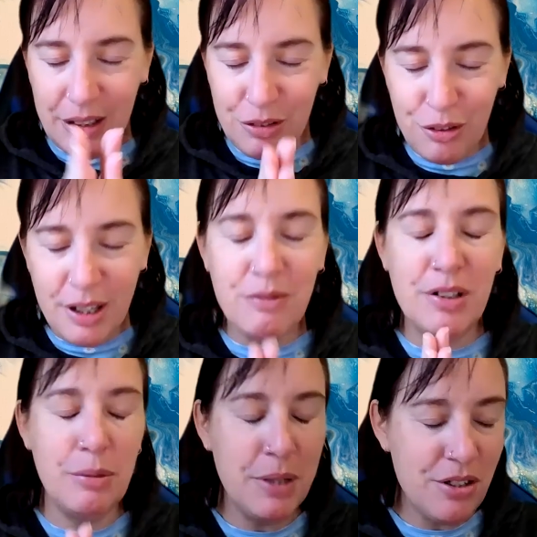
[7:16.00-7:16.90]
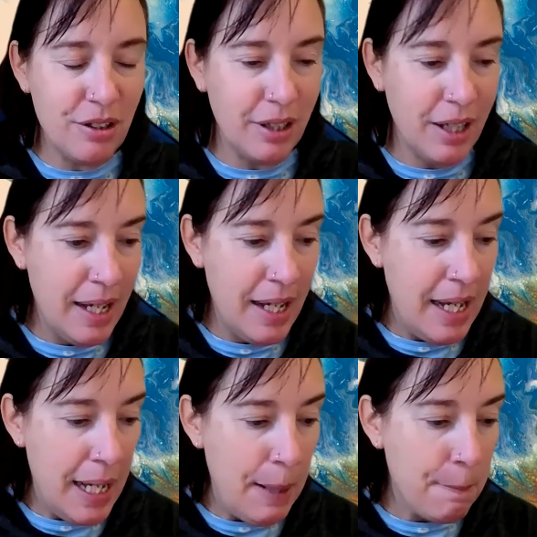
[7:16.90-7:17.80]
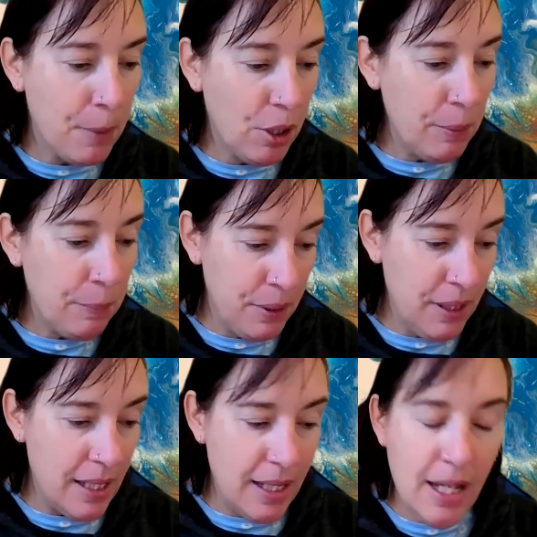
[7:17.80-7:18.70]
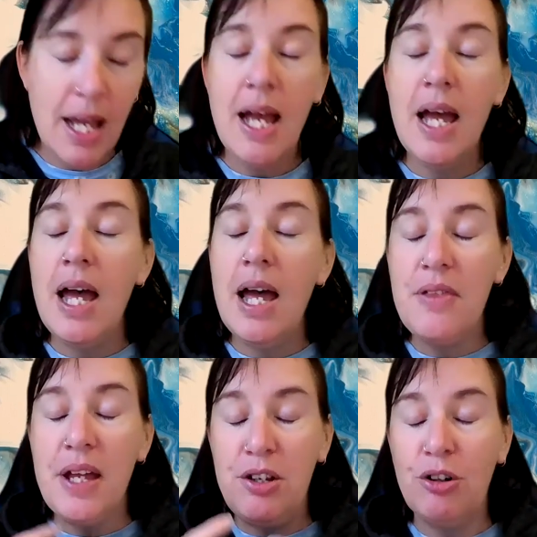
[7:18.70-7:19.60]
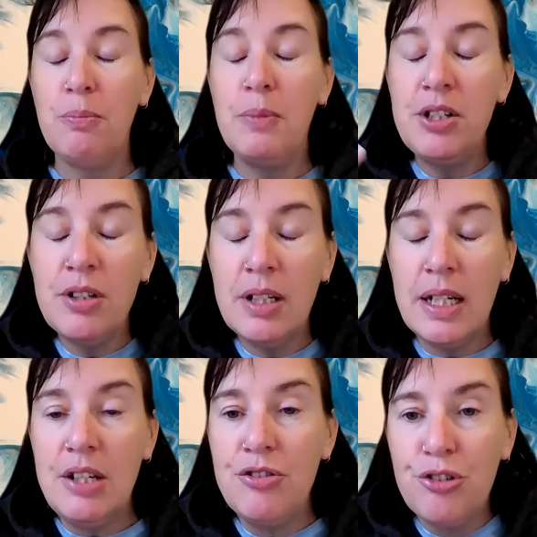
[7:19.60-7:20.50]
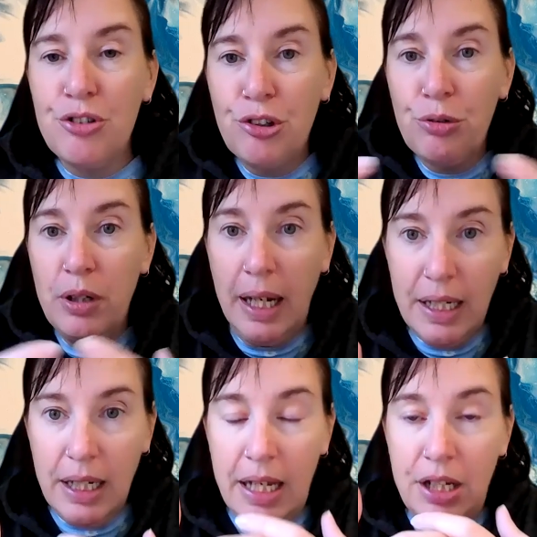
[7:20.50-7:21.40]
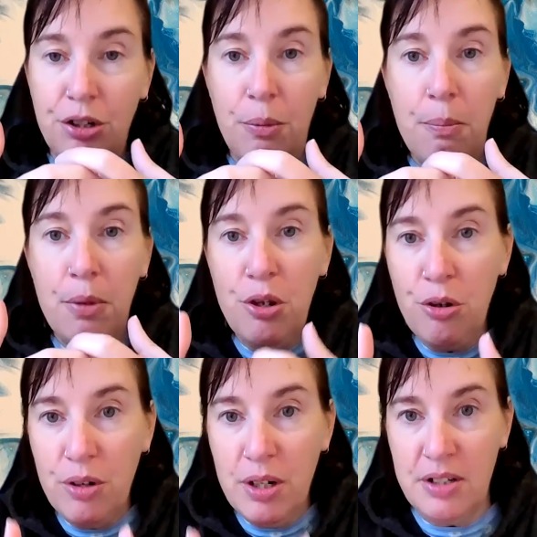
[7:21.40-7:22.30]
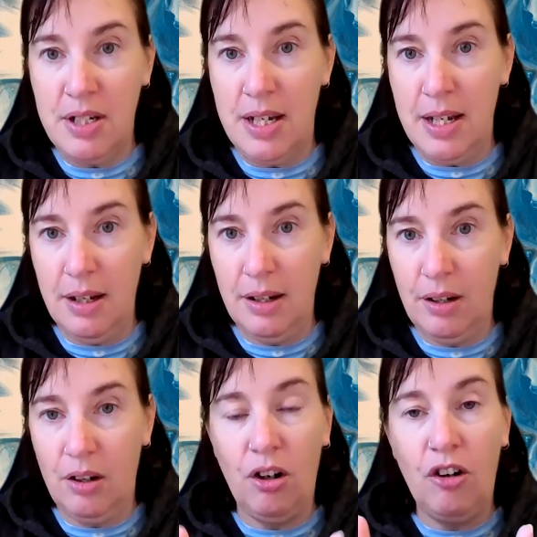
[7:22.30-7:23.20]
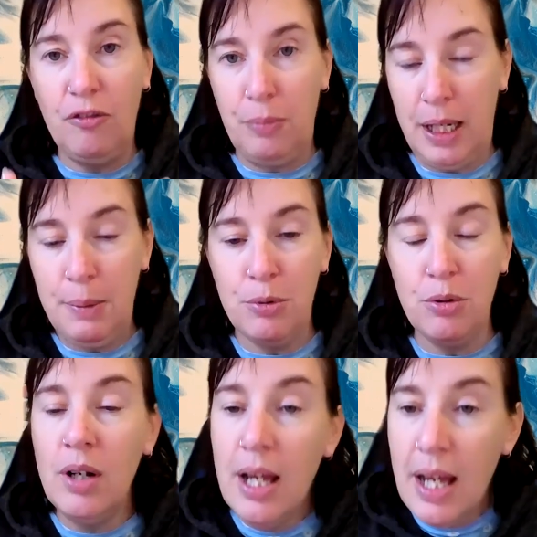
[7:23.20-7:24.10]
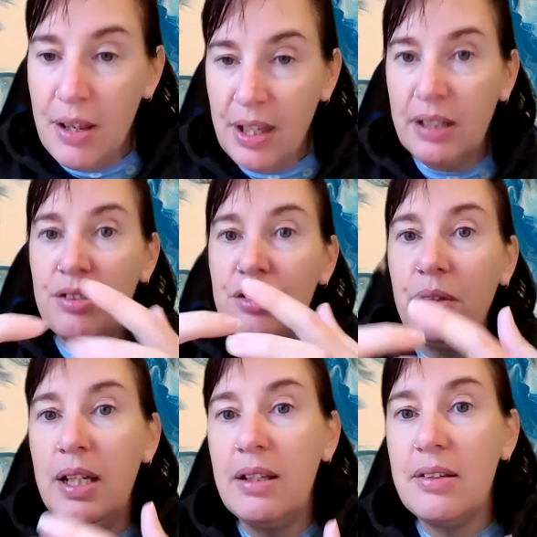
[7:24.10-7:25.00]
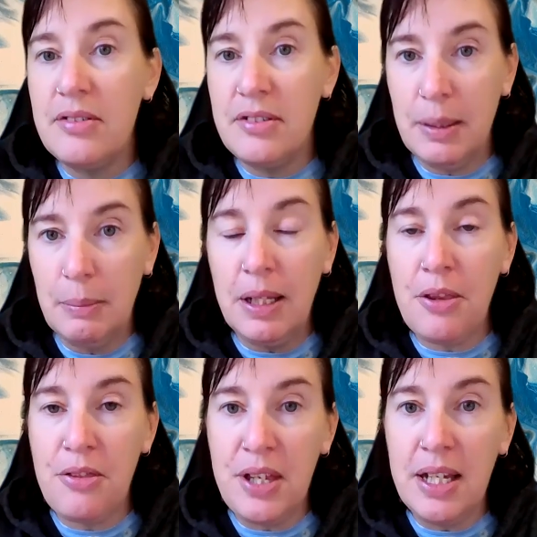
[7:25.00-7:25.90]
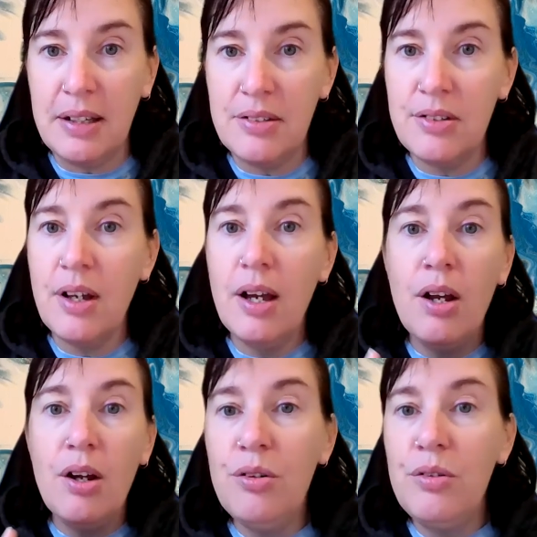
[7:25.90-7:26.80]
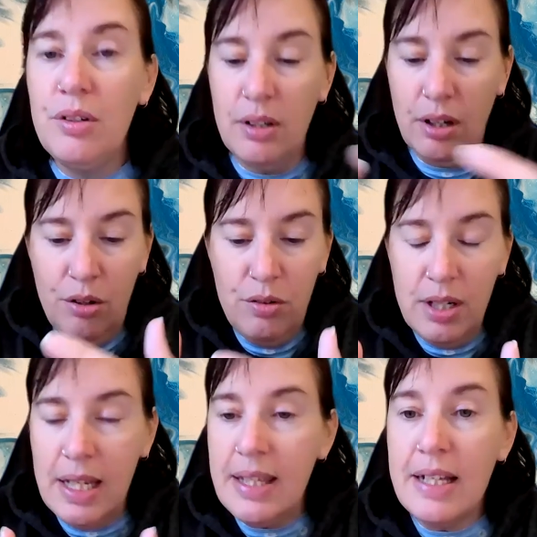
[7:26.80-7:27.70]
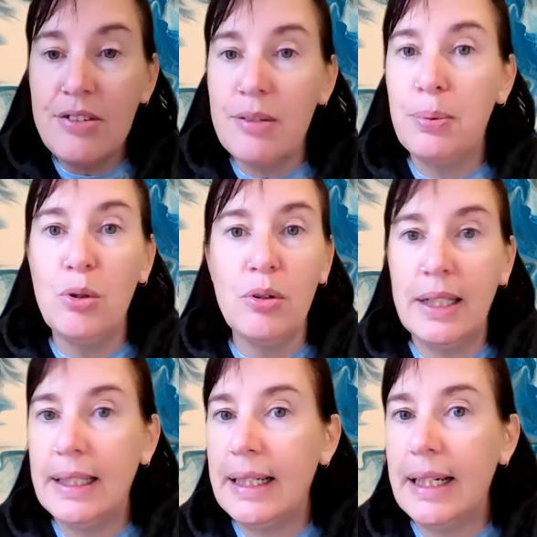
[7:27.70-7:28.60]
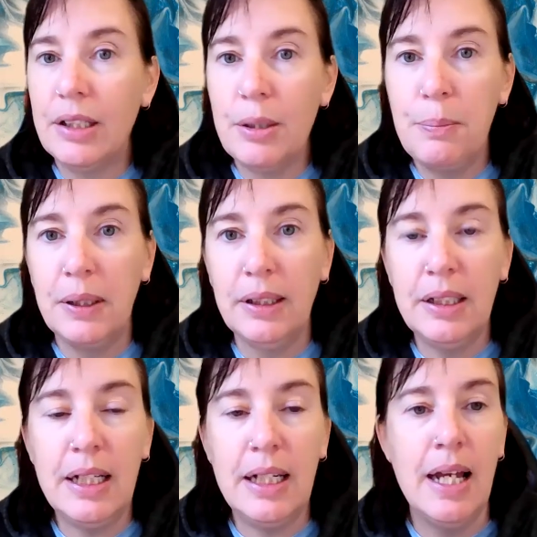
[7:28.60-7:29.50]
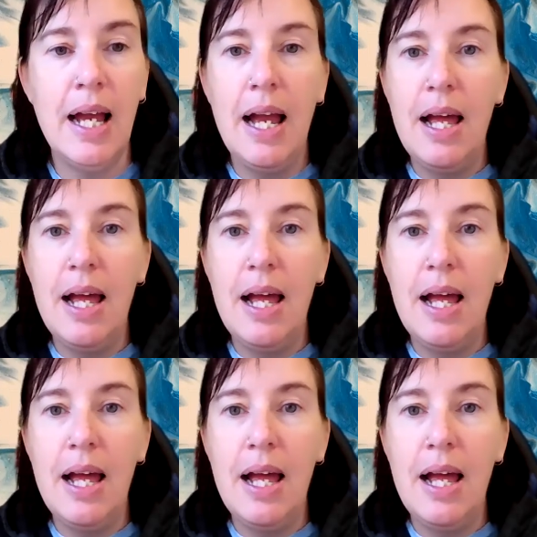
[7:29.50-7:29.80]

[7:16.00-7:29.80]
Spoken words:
And do that for your mission. It might be that your mission is to create a community of people that are doing similar things, who need that support, that accountability,